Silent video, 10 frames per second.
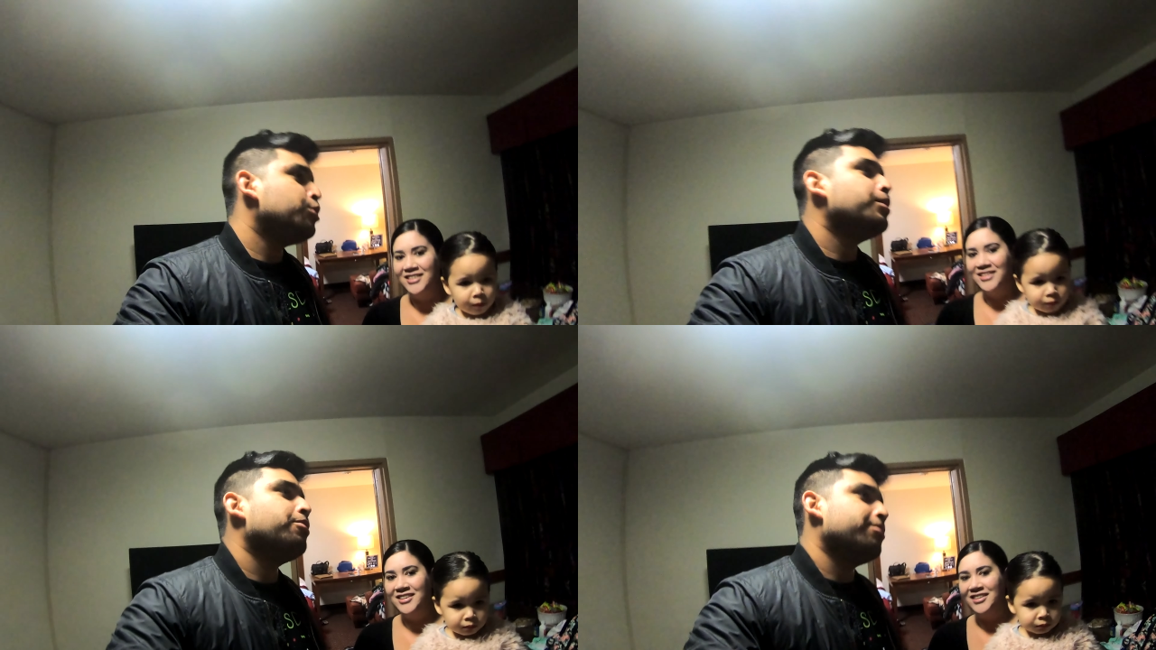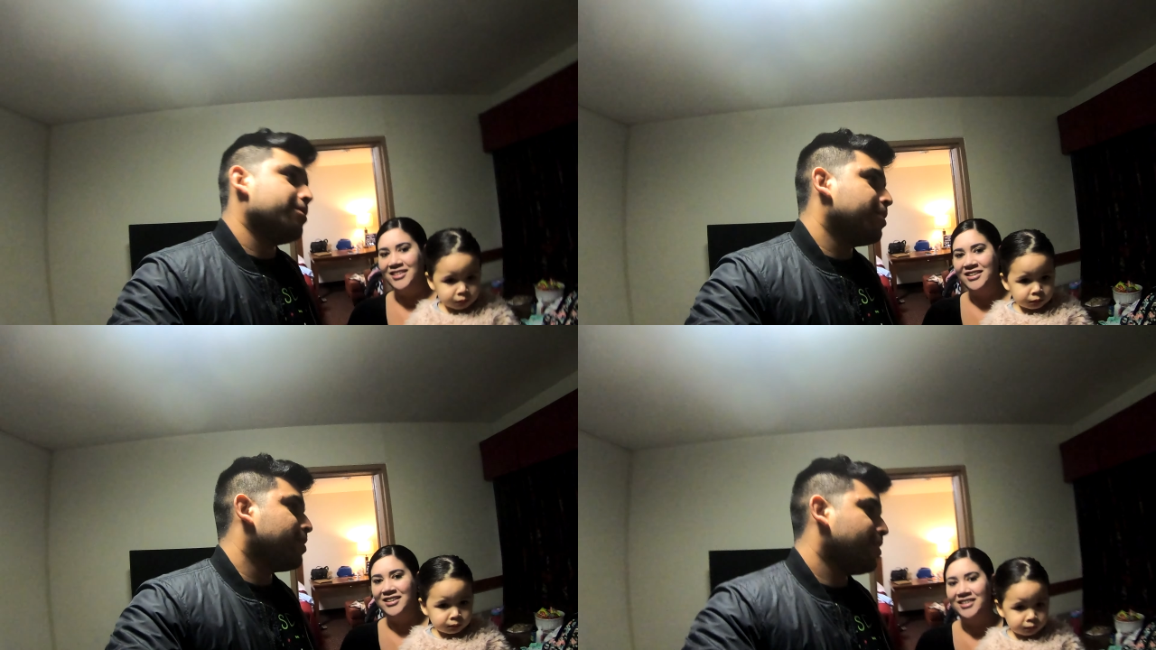Speaker 1: two hours
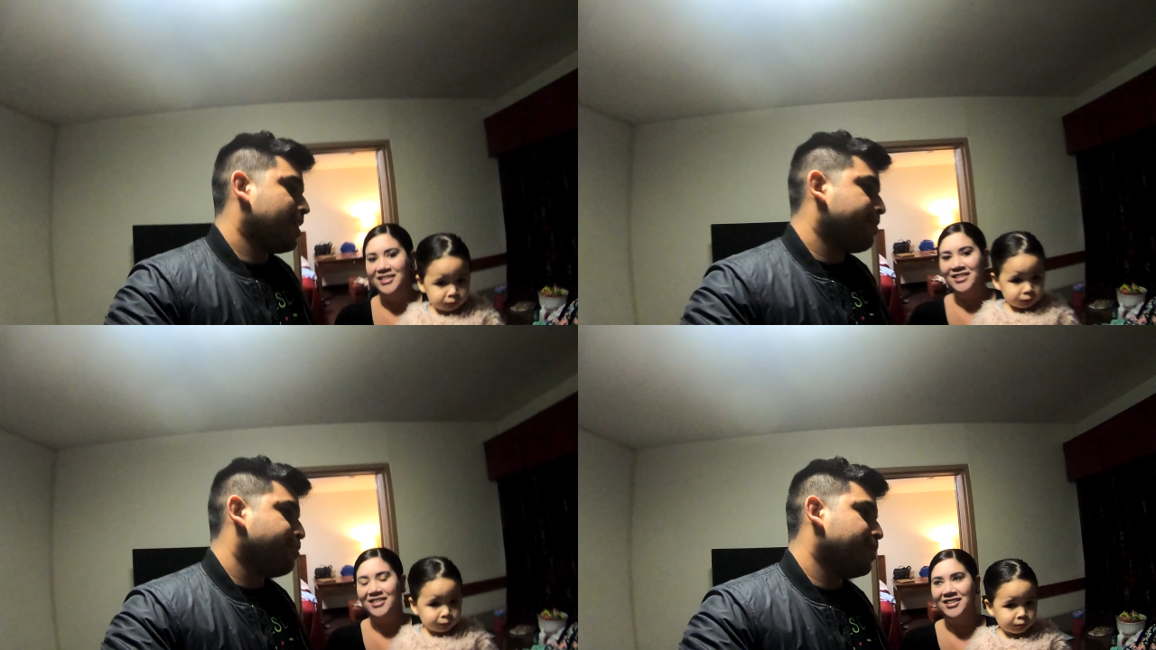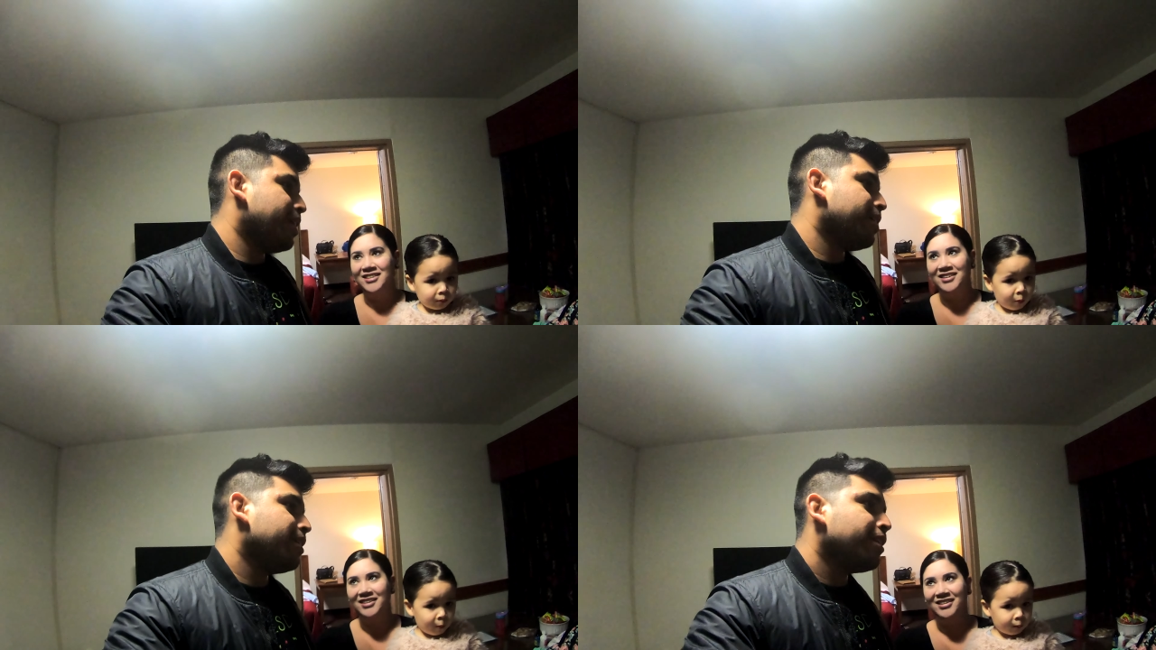later after we
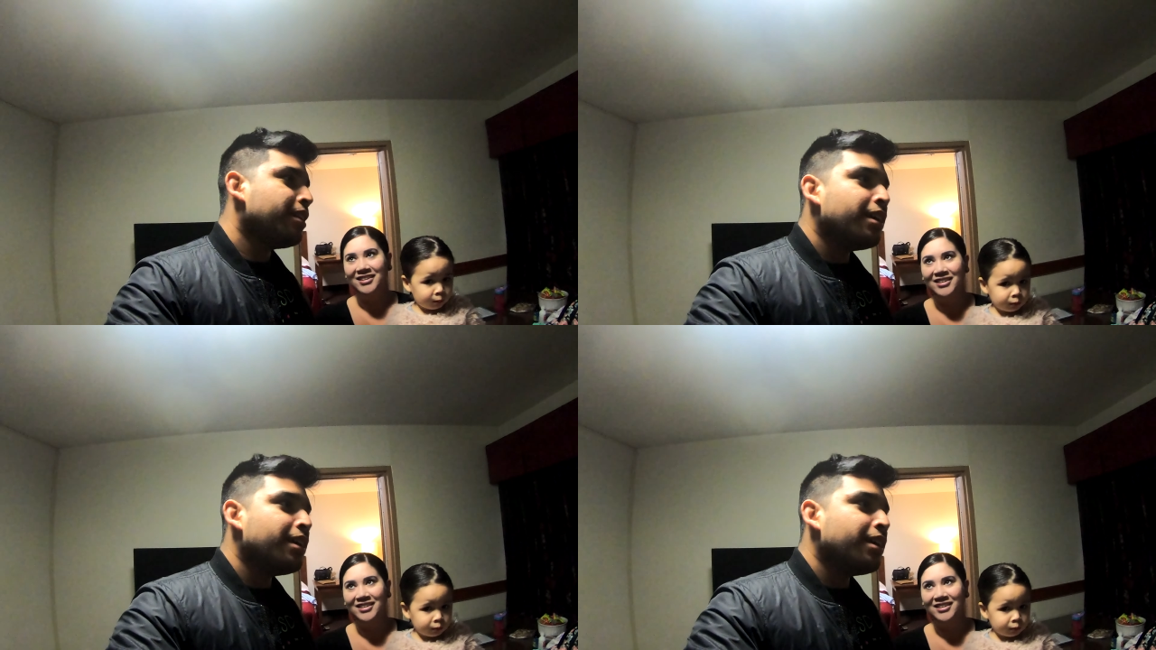ate.